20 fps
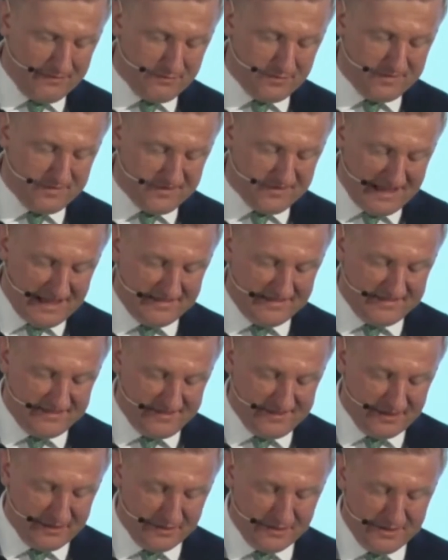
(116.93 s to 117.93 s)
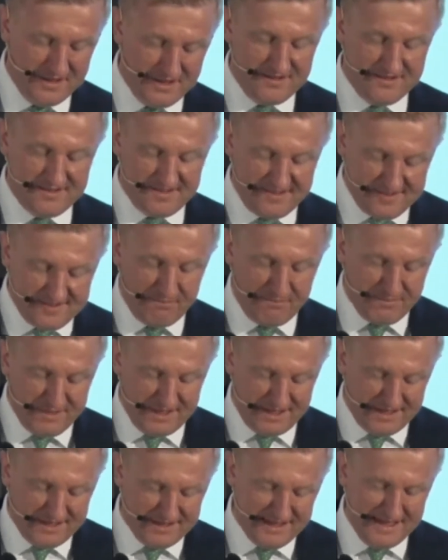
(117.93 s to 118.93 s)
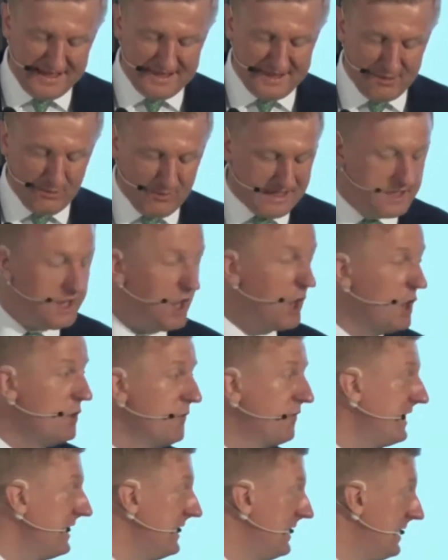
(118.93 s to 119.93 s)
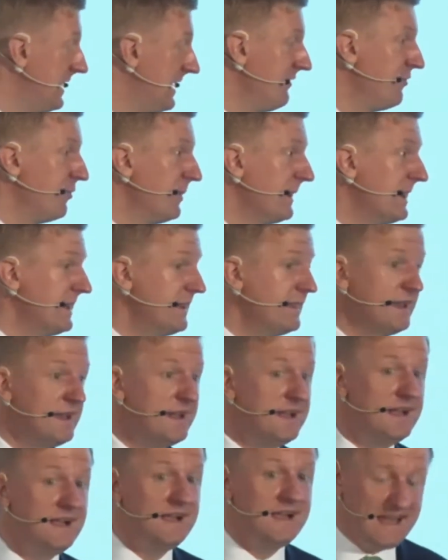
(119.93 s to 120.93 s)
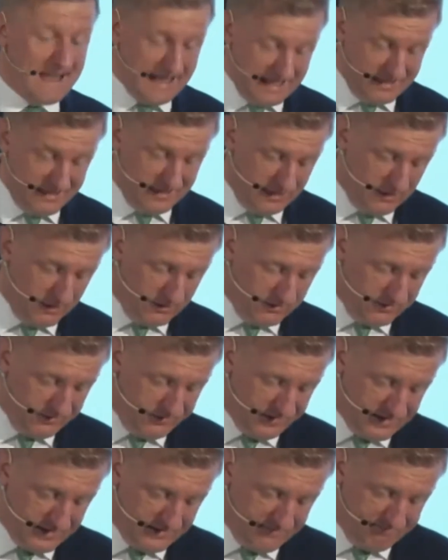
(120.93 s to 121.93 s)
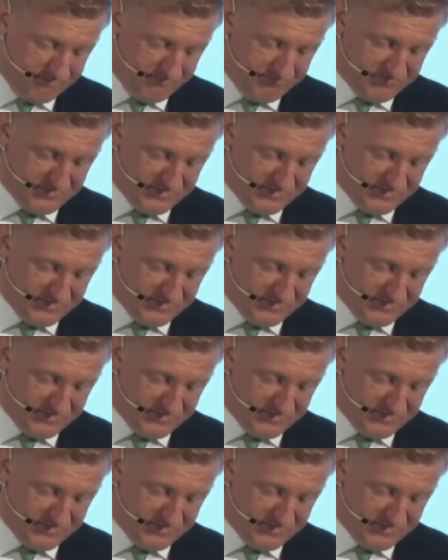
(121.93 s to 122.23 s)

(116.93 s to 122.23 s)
a standstill, to something that we can hopefully live with in the long term.